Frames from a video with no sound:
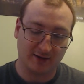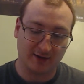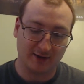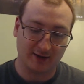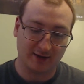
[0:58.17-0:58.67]

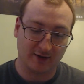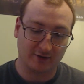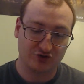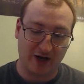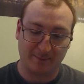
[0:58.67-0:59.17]
uh,
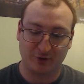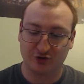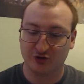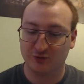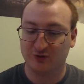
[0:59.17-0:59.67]
Chapter
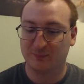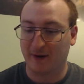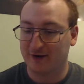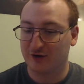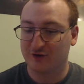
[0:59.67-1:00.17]
2
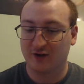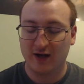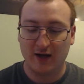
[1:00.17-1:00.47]
Spiders